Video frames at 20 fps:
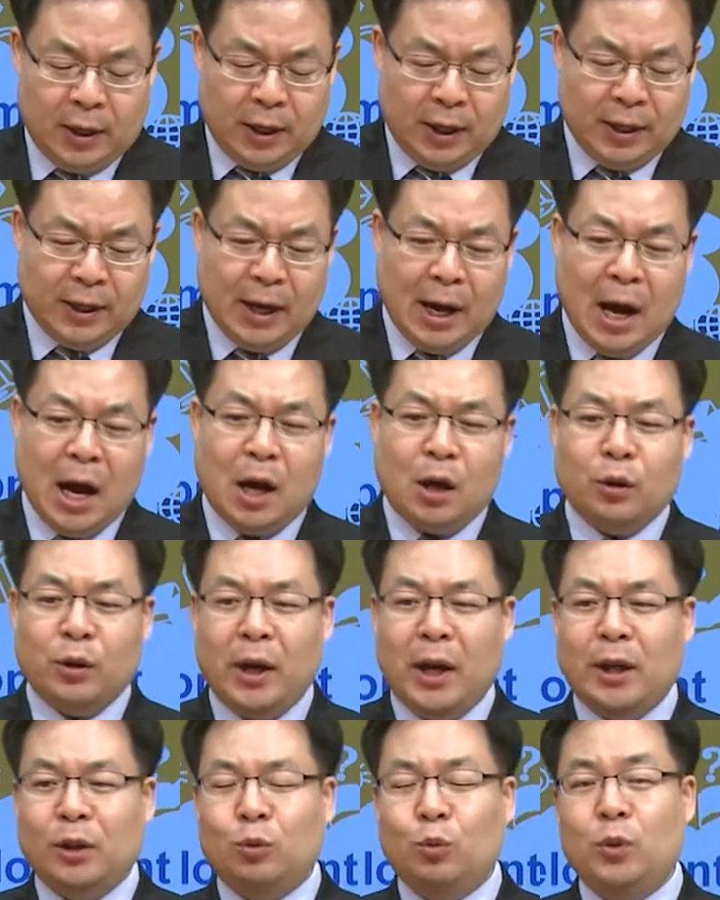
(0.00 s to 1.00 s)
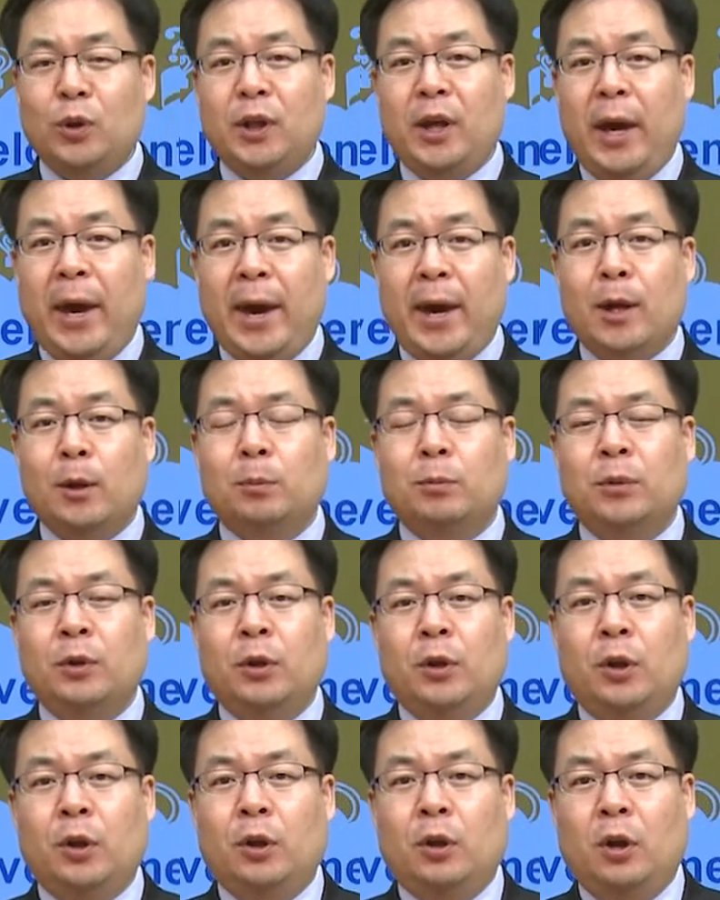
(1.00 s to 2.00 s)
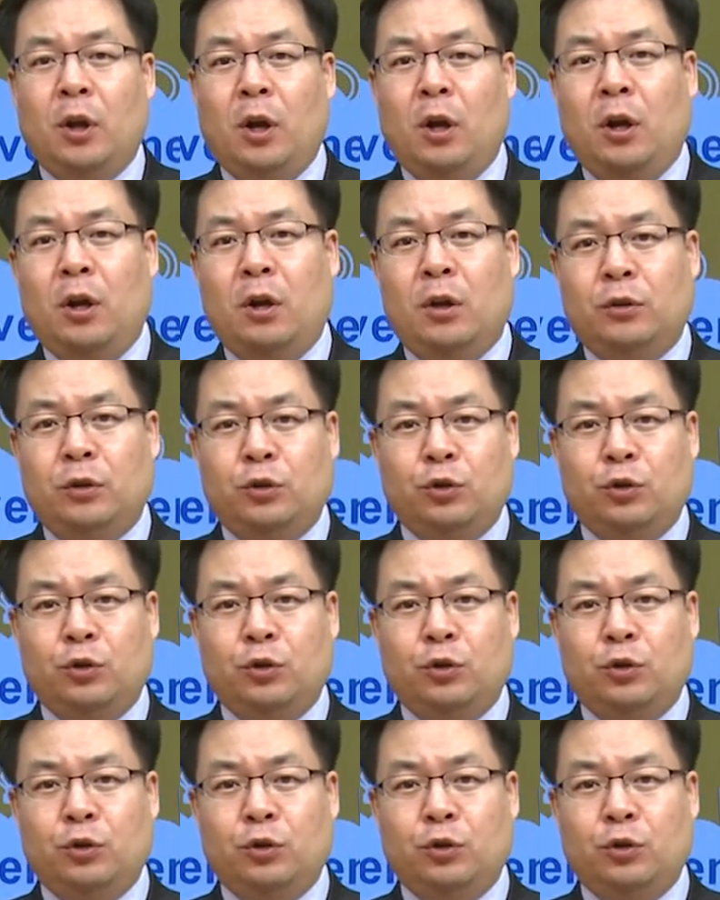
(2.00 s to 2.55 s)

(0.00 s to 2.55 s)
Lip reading: and how can we help the